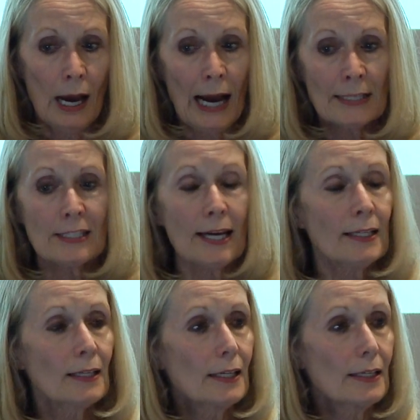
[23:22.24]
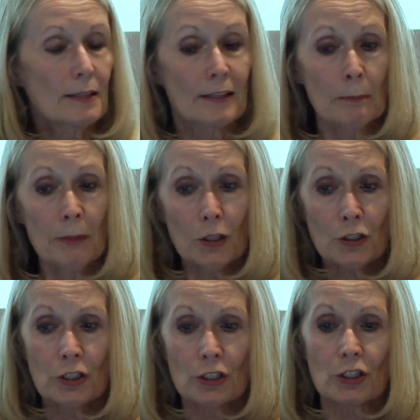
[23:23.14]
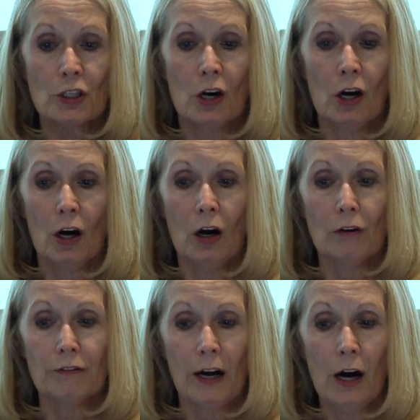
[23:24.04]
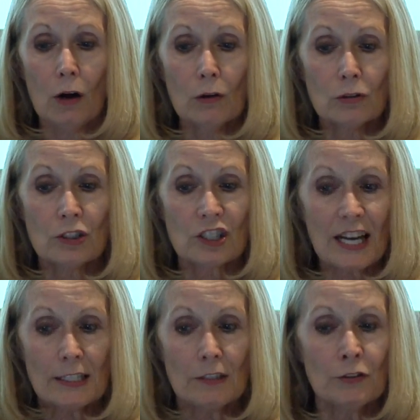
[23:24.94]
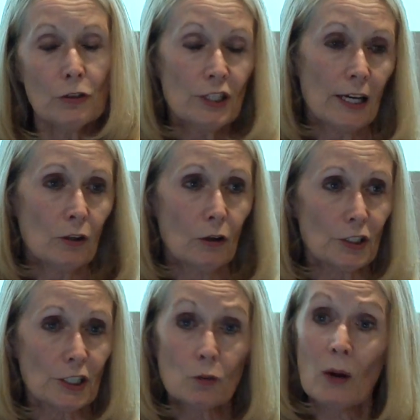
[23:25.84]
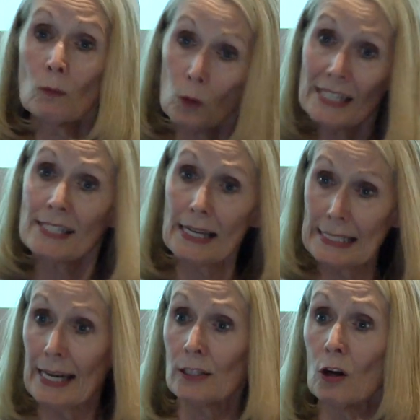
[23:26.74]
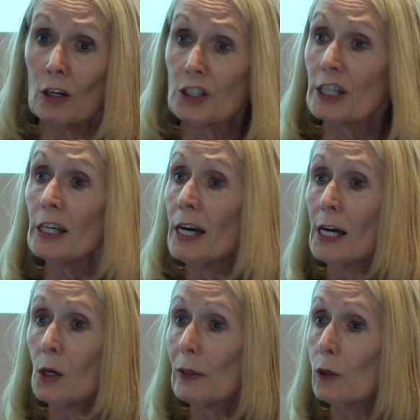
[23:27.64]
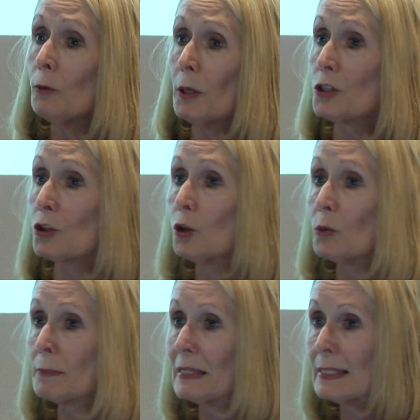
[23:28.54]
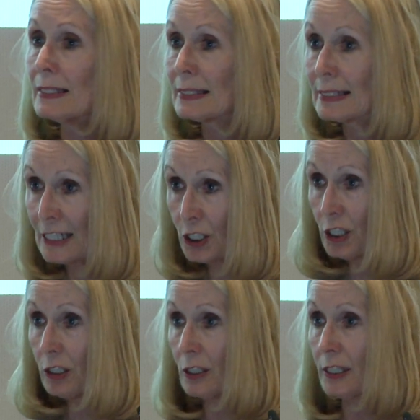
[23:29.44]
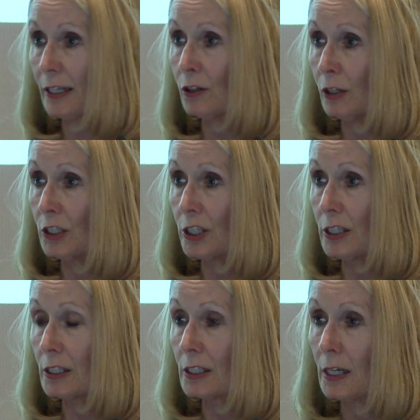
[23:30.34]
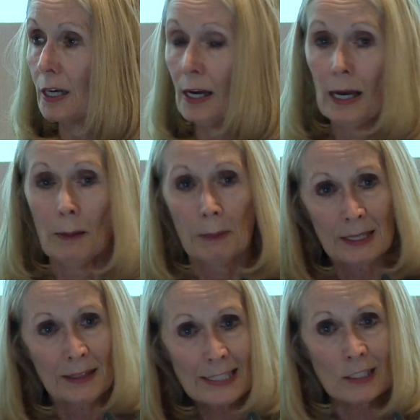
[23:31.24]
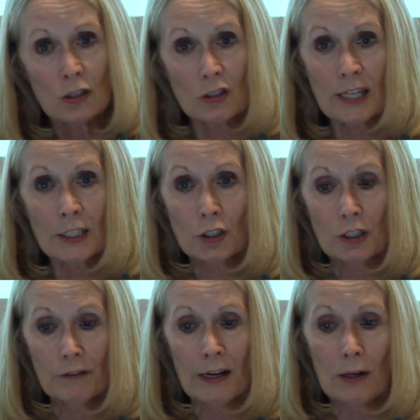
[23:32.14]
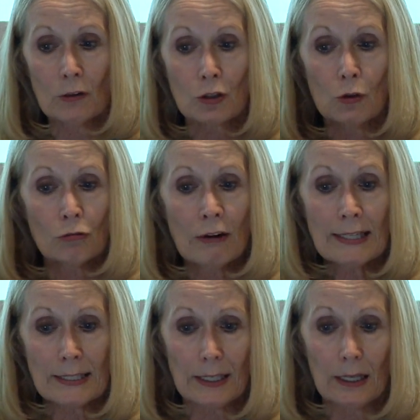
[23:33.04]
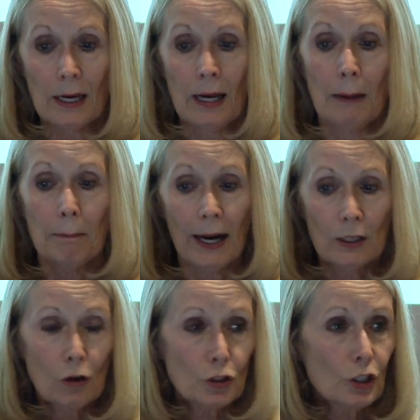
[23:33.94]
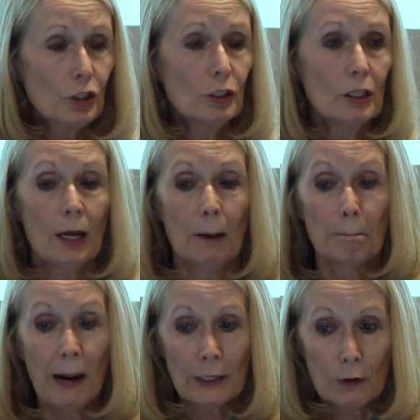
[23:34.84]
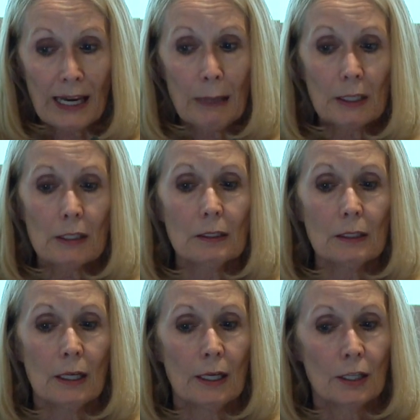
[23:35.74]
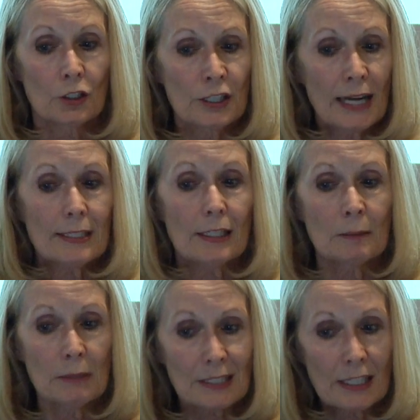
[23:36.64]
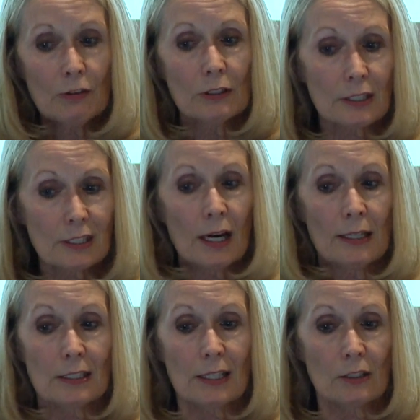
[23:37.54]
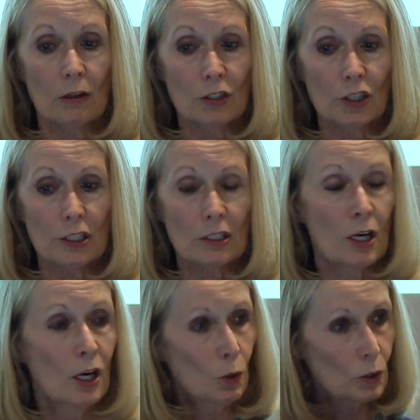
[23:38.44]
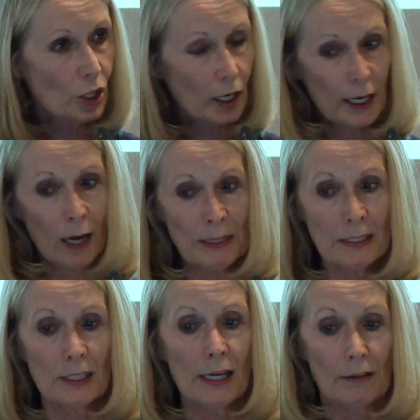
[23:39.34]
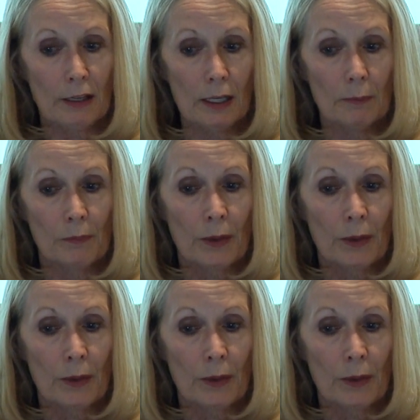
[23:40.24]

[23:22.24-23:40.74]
And secondly, the emergence of a whole set of new technologies. When we say technology, we almost always mean digital technologies. But in this new century of ours, already, biological, biochemical, genetic and material science technologies, which are coming together,